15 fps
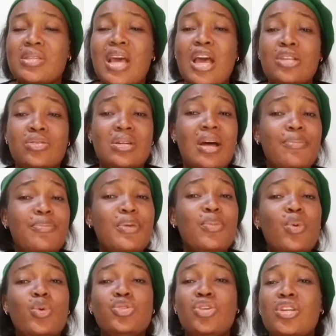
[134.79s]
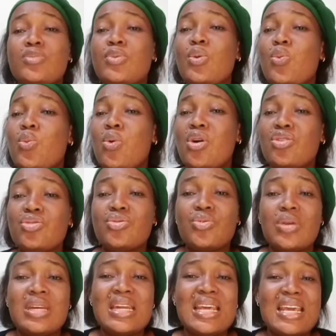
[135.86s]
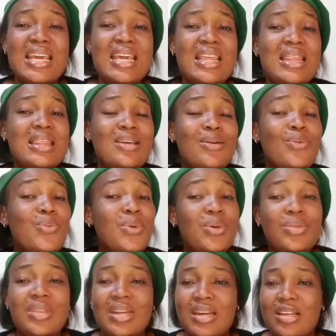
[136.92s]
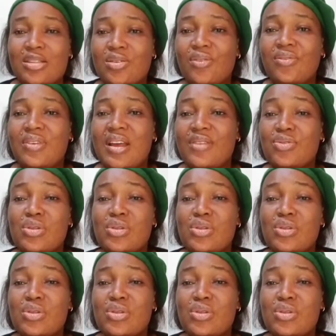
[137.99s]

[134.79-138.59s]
so that people will just be wandering in the wilderness of life,